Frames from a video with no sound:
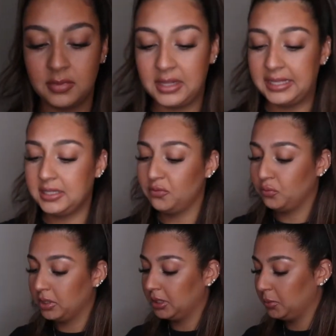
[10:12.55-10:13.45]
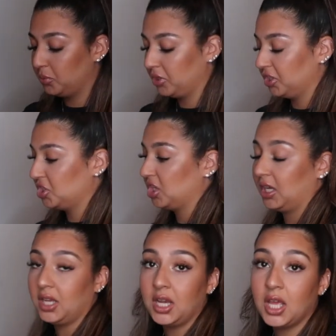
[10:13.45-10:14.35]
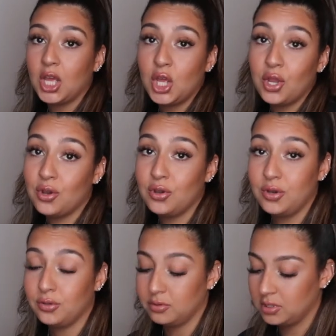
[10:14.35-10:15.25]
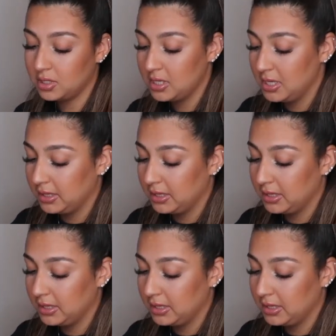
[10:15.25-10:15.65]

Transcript: That's a really pretty shade, nude.